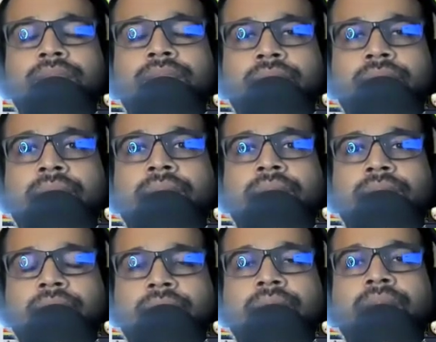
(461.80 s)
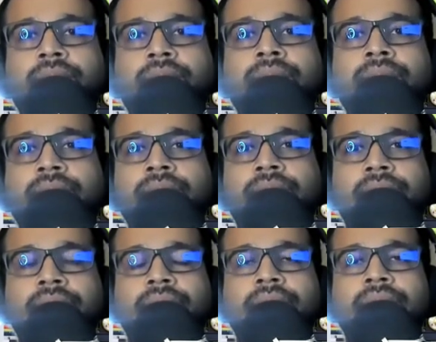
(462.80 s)

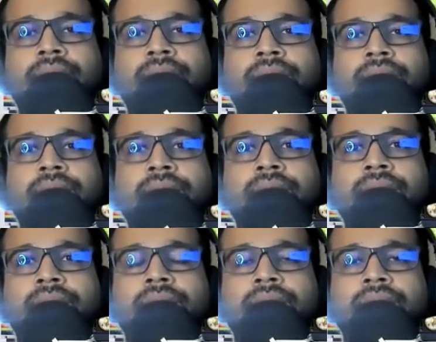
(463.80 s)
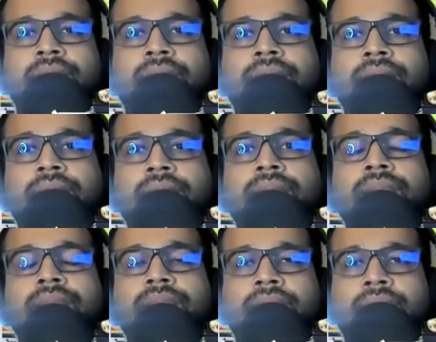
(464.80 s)

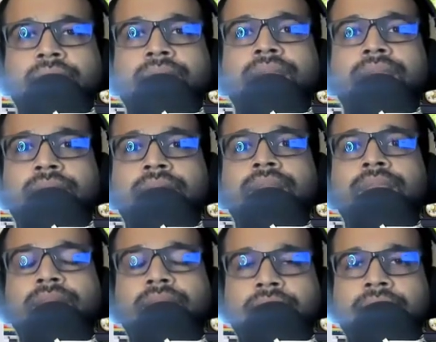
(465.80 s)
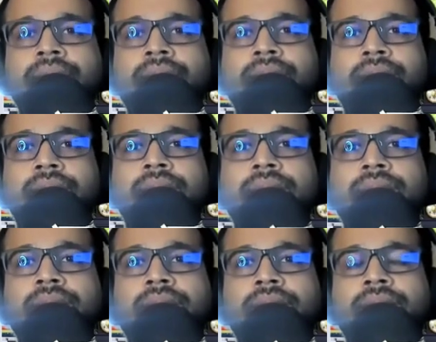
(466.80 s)

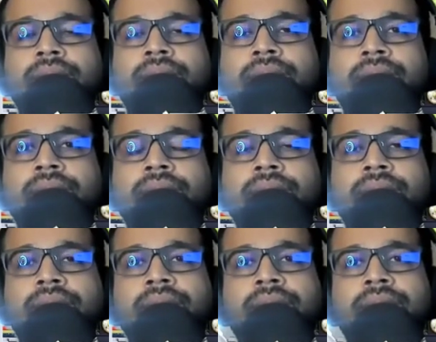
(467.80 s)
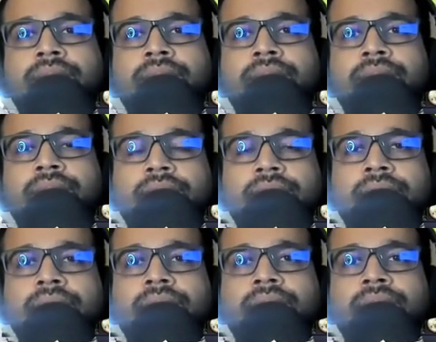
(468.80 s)
No words are spoken by the person on screen.